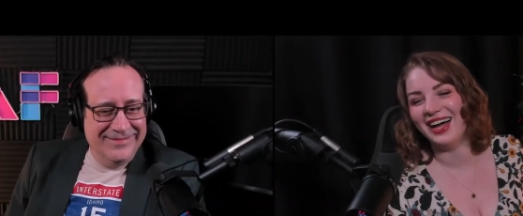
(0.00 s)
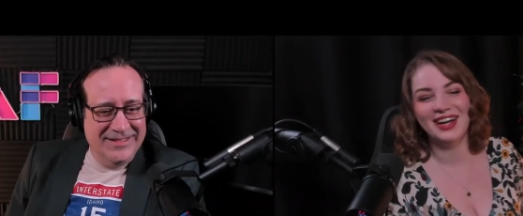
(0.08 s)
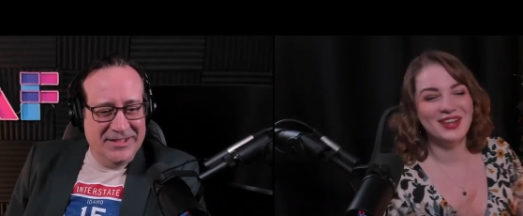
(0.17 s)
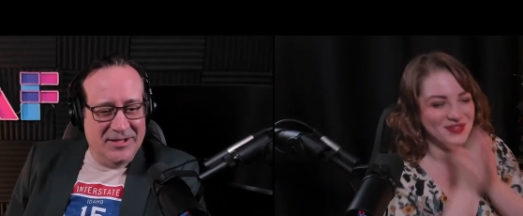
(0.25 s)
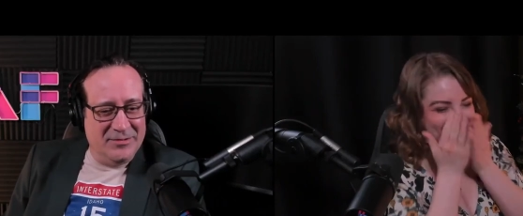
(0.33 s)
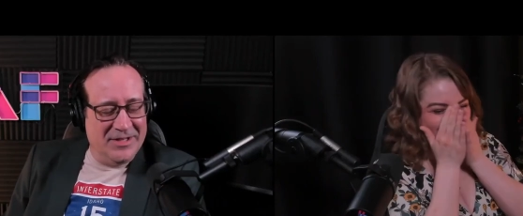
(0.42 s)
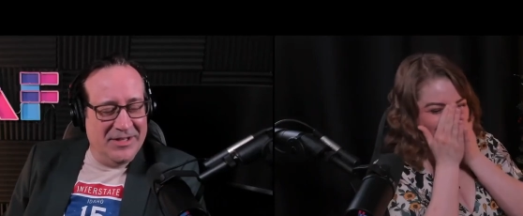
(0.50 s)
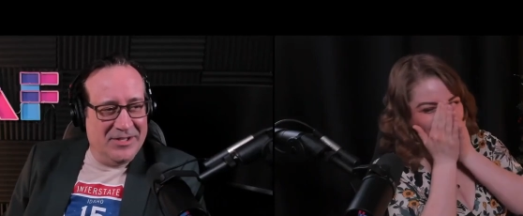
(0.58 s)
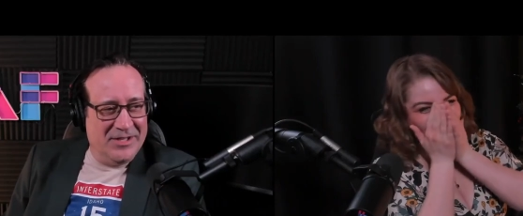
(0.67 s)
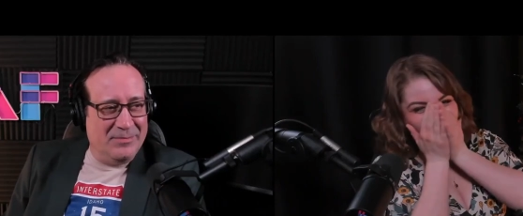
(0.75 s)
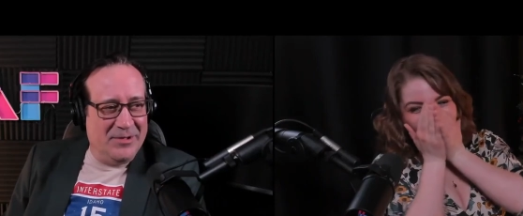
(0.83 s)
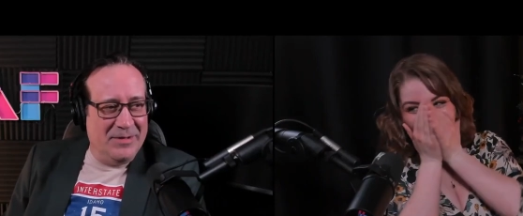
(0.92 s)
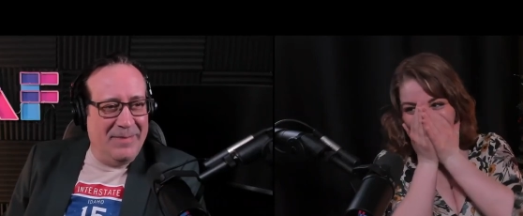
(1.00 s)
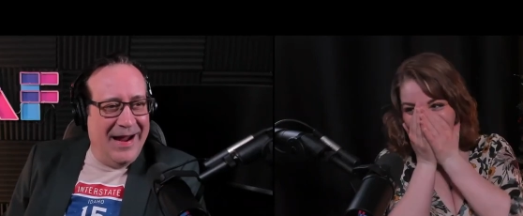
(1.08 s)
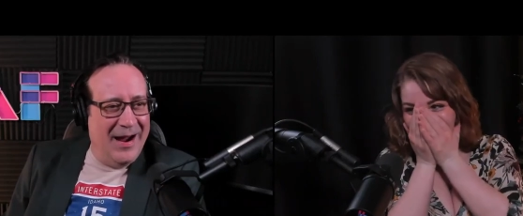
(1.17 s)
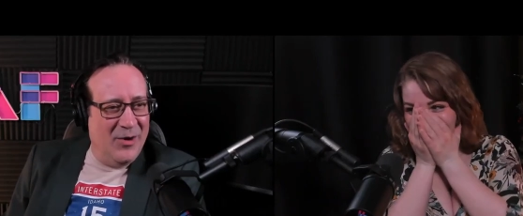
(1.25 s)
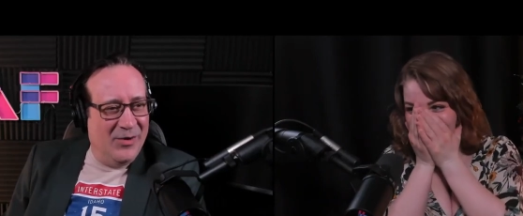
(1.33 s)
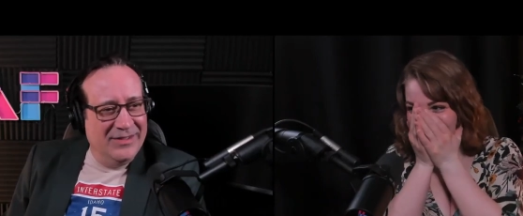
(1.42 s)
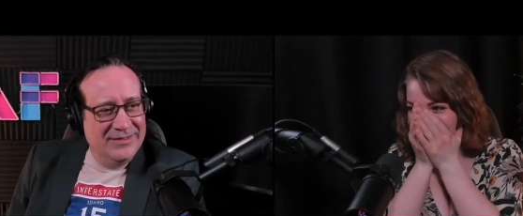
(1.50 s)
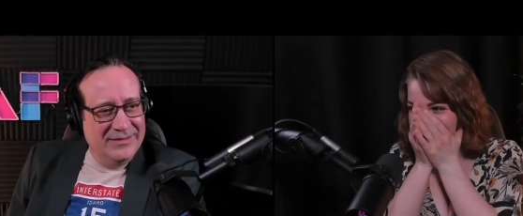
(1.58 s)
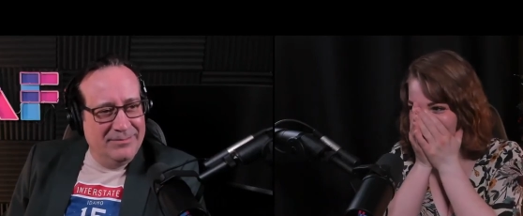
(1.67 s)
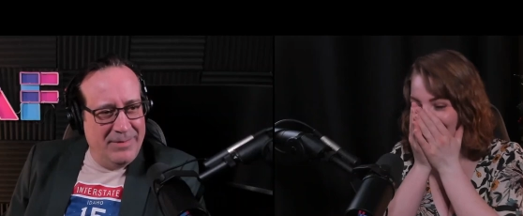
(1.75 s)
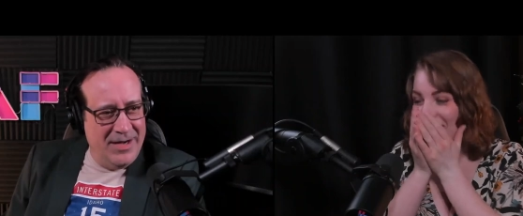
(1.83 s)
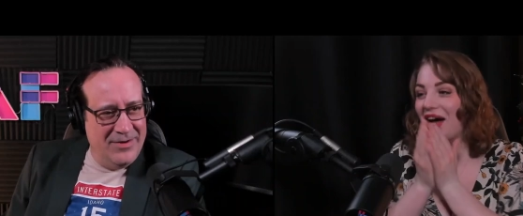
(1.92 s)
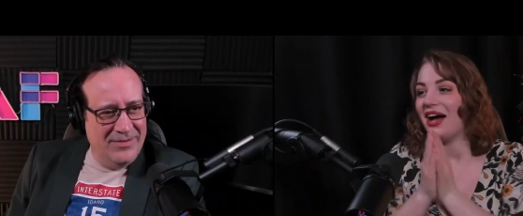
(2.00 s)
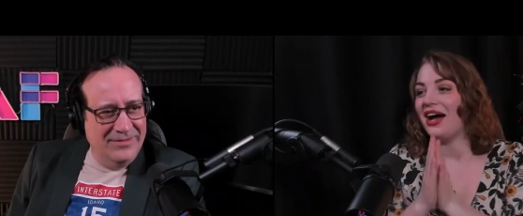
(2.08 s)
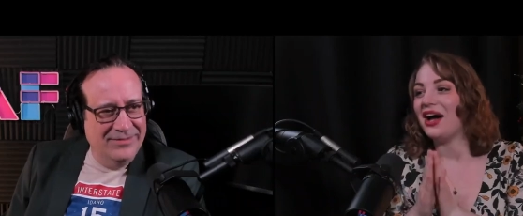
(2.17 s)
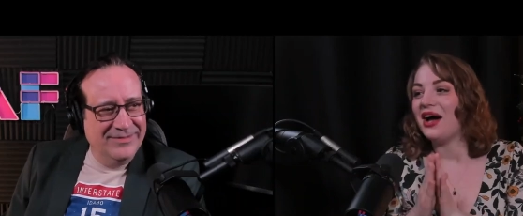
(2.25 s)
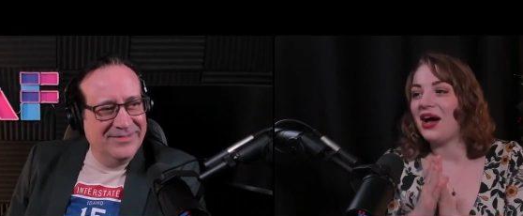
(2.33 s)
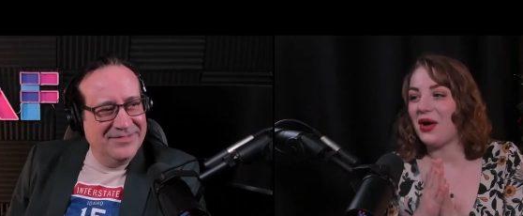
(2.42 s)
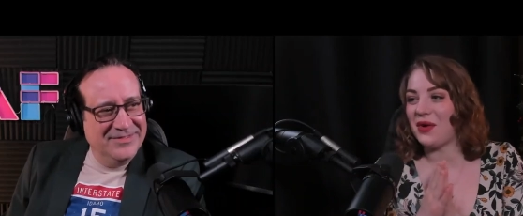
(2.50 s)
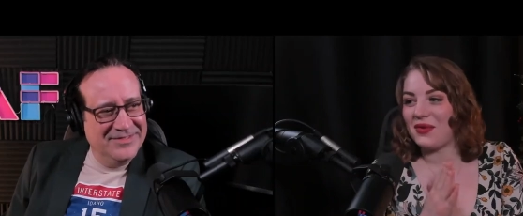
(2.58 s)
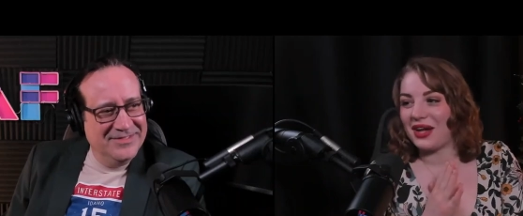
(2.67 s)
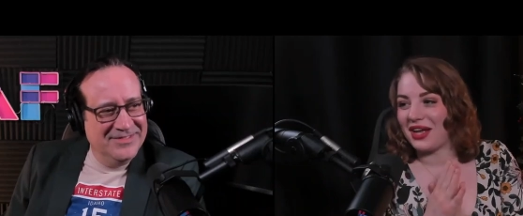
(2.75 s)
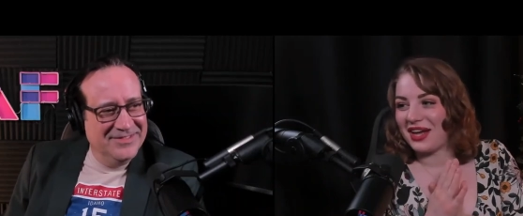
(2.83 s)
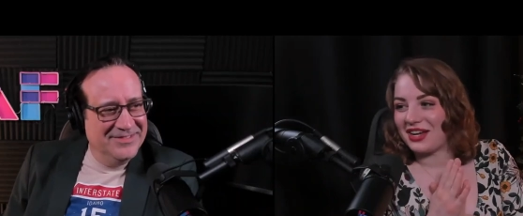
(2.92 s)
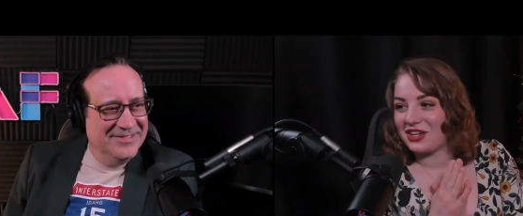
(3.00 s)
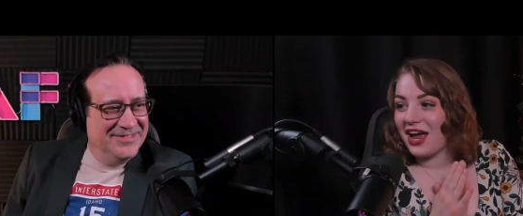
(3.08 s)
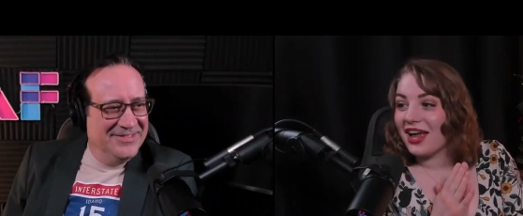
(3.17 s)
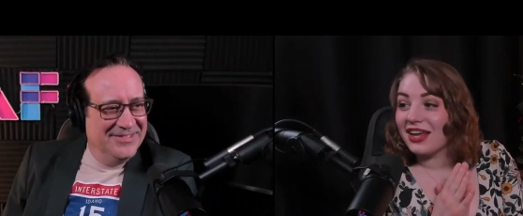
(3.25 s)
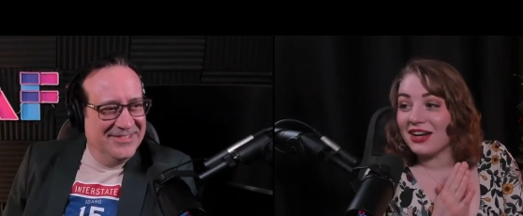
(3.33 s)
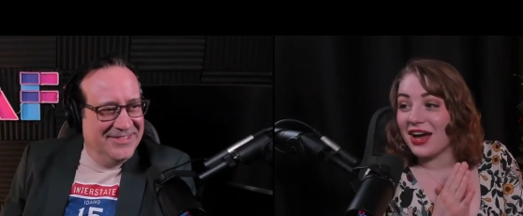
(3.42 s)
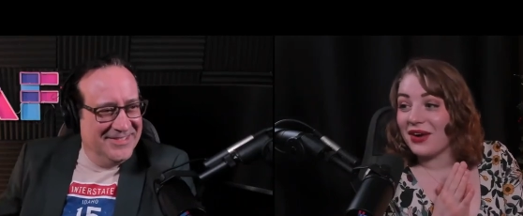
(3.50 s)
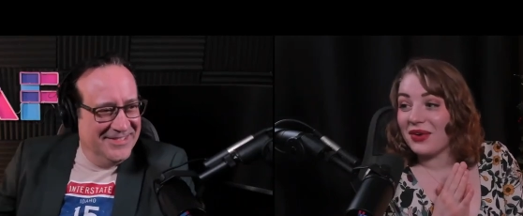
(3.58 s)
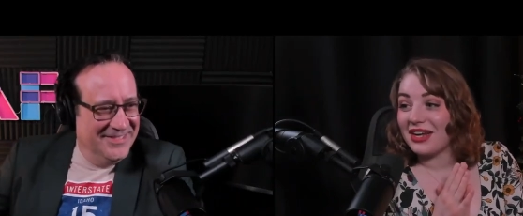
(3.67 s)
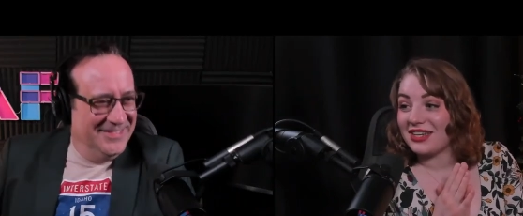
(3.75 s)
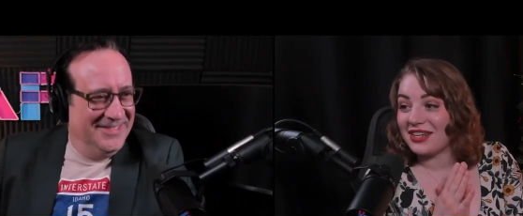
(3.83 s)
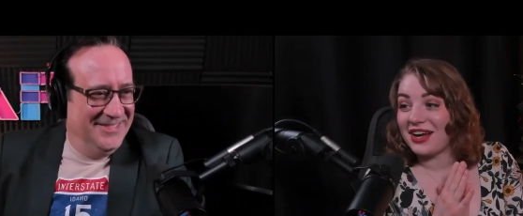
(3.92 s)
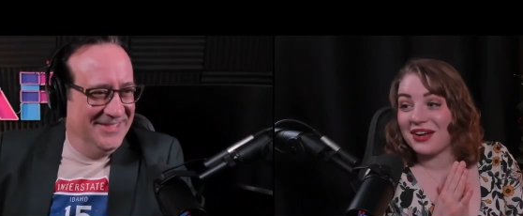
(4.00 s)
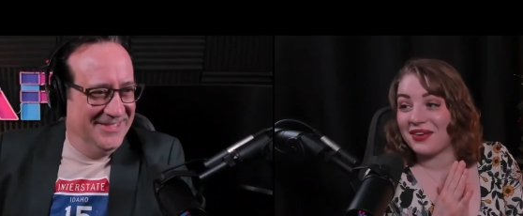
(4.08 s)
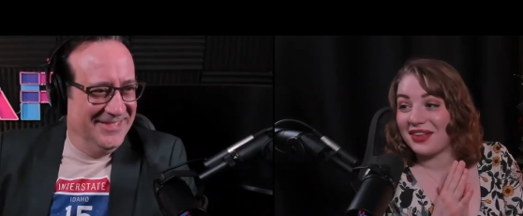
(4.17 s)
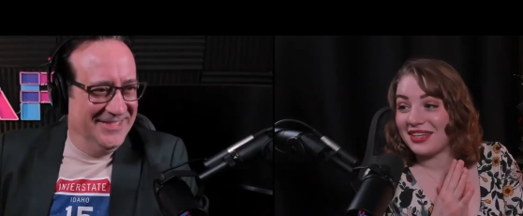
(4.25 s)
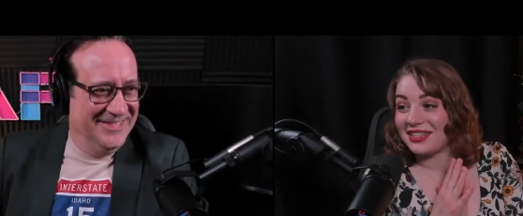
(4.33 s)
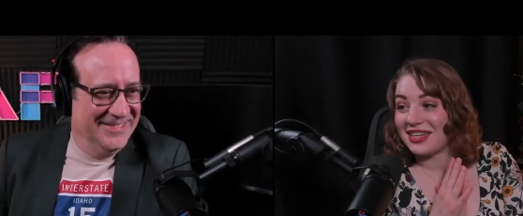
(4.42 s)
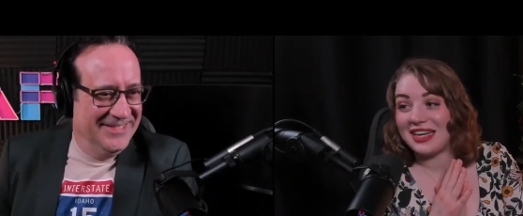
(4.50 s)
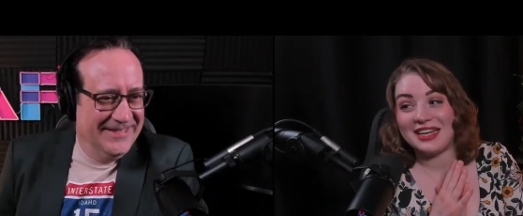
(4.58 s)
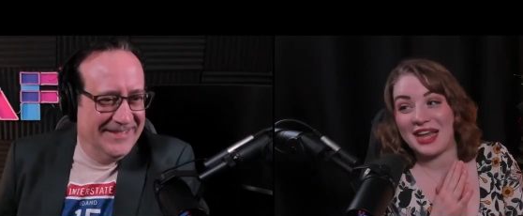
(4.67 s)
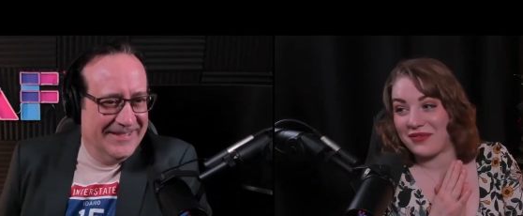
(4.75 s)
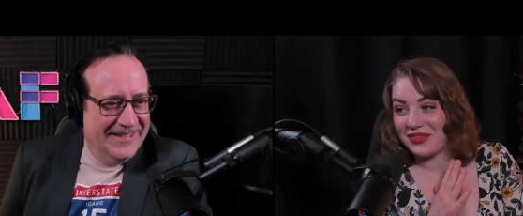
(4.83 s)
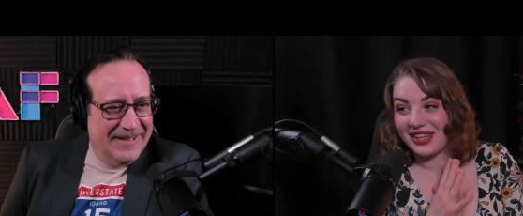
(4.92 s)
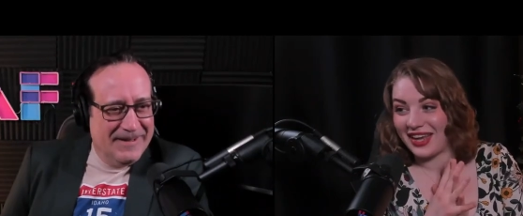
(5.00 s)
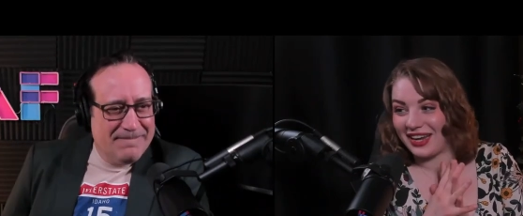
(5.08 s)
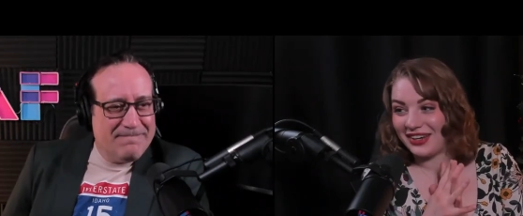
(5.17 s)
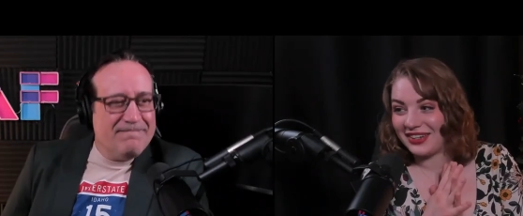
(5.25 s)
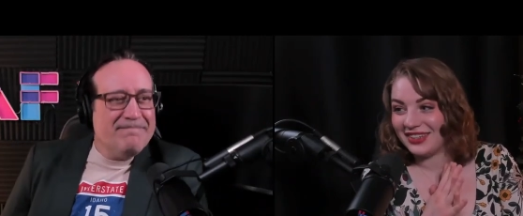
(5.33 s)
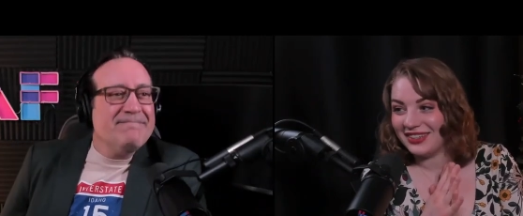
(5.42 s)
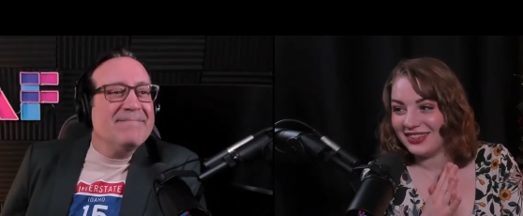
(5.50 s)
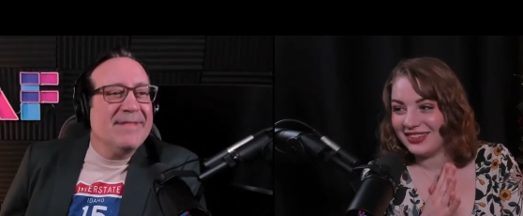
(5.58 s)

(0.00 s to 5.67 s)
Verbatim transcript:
Speaker 1: she was an Egyptian Mau.
Speaker 2: oh my gosh, I cannot wait to talk about this in depth later.